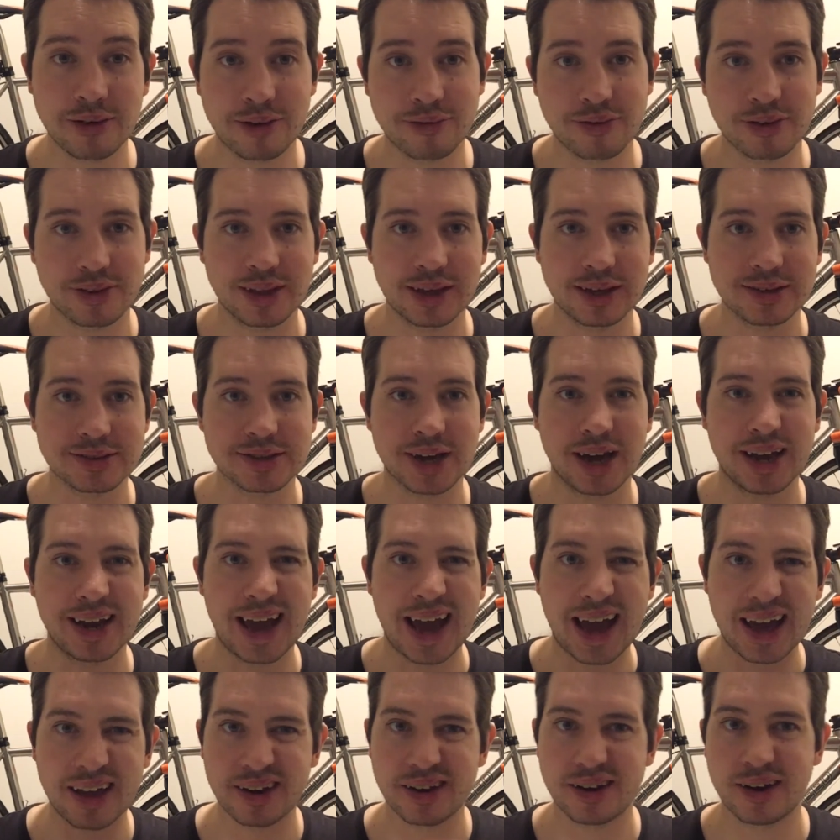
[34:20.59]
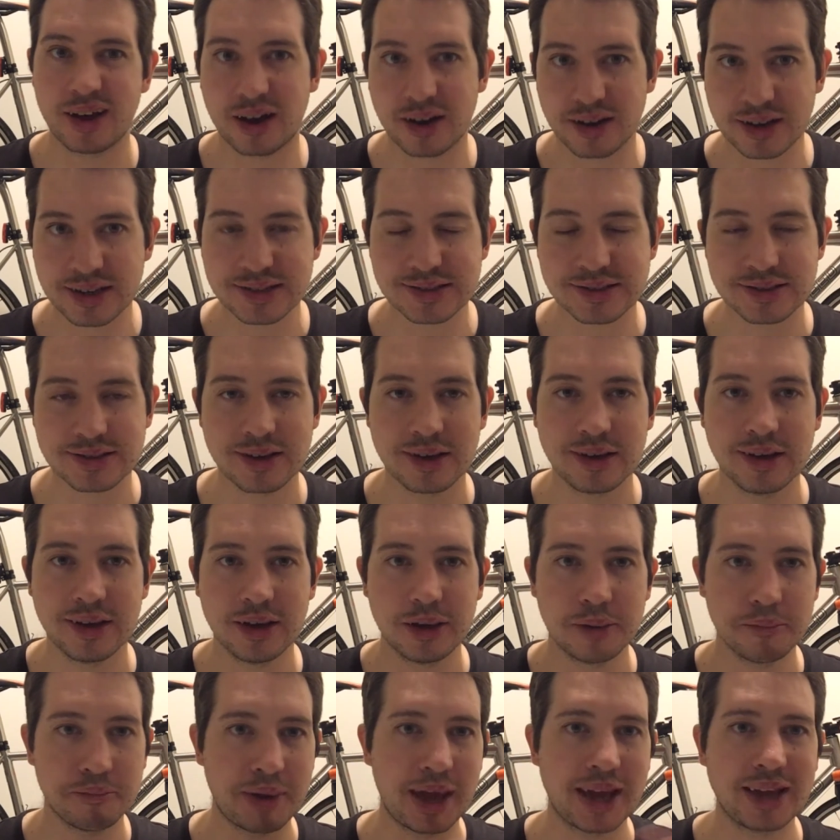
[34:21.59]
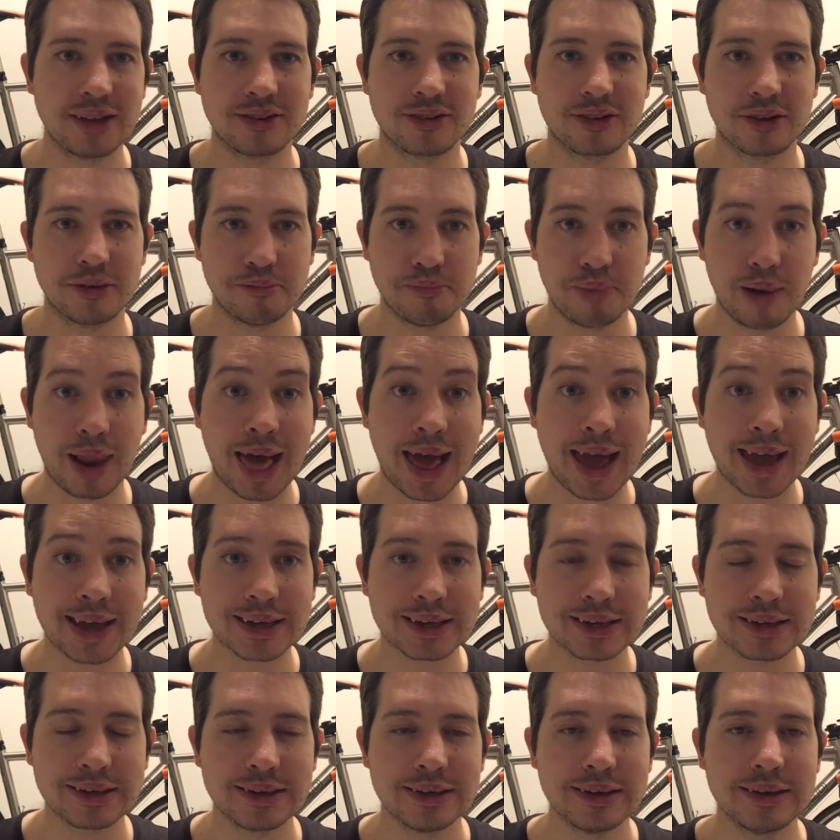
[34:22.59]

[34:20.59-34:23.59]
Everything is kind of anodized, painted black.